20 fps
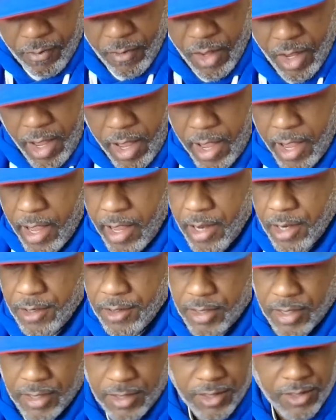
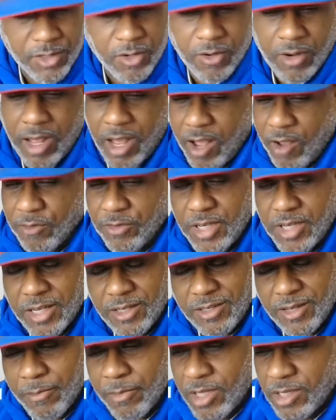And this is going to offset
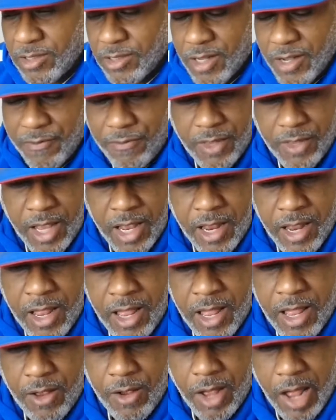some of the stuff that
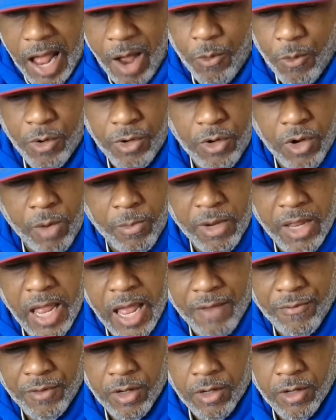I would normally
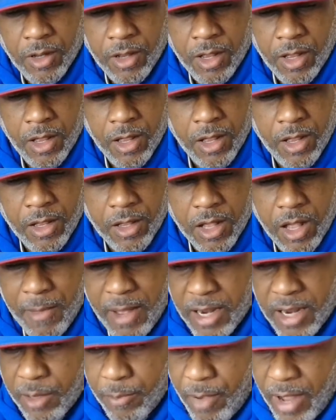have to uh, come
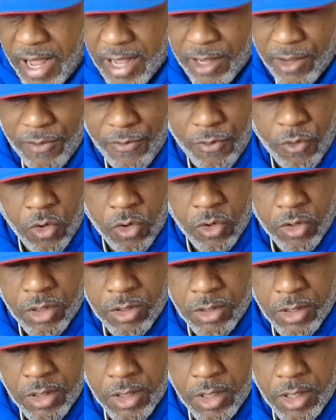out of pocket for.
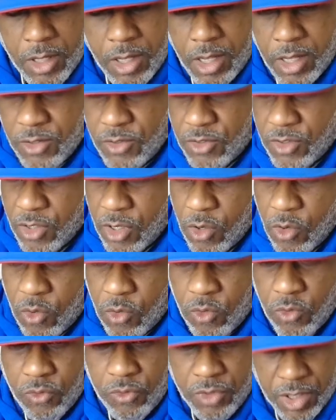And
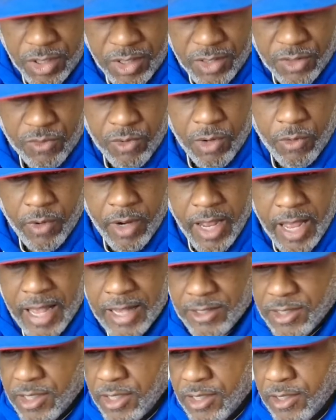so this is what we're
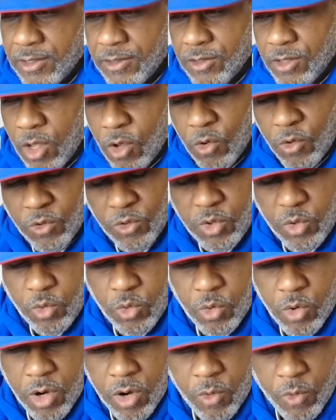asking. Those
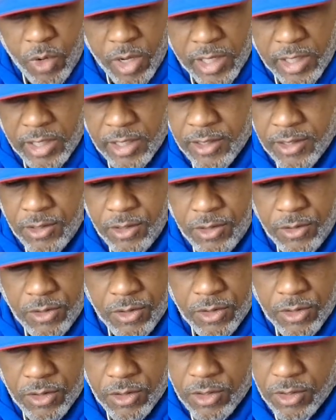who are willing,
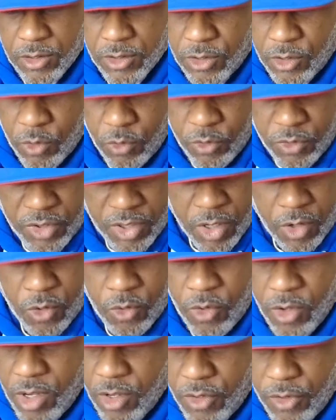do
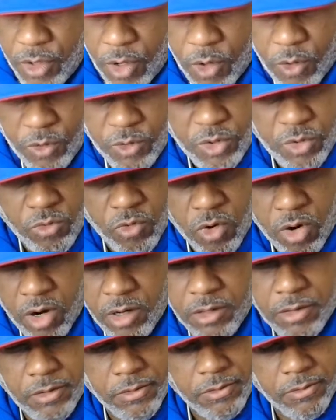so. Those who
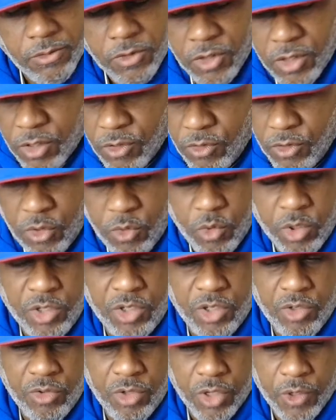aren't, you know, do what
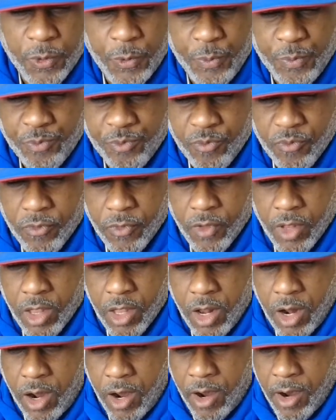you do.
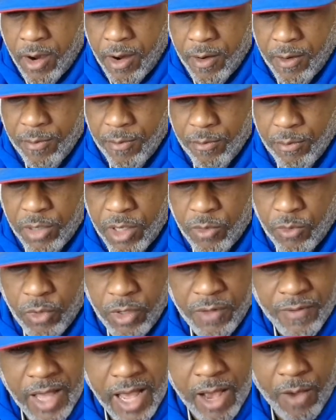Um, but
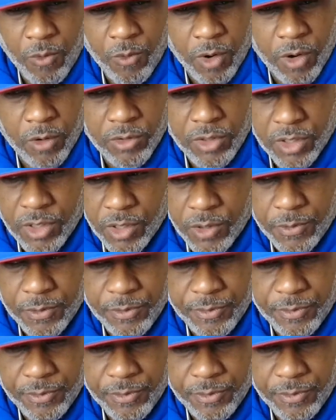we've got work to do.